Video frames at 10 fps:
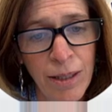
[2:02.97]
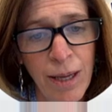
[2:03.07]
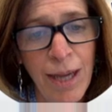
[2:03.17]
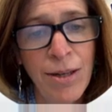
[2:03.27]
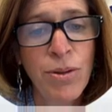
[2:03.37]

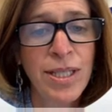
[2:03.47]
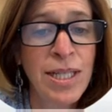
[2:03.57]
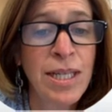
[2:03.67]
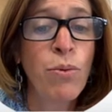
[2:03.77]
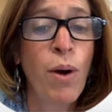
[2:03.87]
I know that
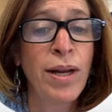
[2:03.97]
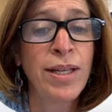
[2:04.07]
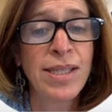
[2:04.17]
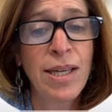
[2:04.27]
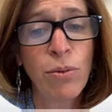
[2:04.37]

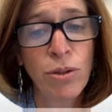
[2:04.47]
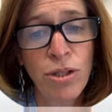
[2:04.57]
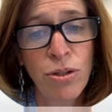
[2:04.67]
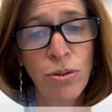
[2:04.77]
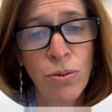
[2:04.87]
t1 is equal
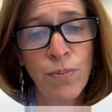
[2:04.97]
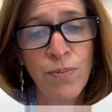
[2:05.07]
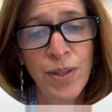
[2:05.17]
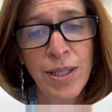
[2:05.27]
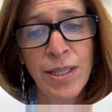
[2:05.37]
to
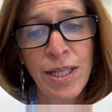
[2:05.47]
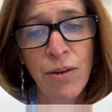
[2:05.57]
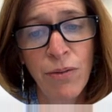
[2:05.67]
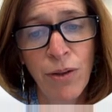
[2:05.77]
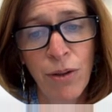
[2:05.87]
d
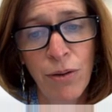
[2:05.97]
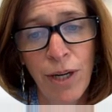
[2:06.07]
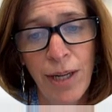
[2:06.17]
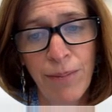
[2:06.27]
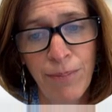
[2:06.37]
over 30.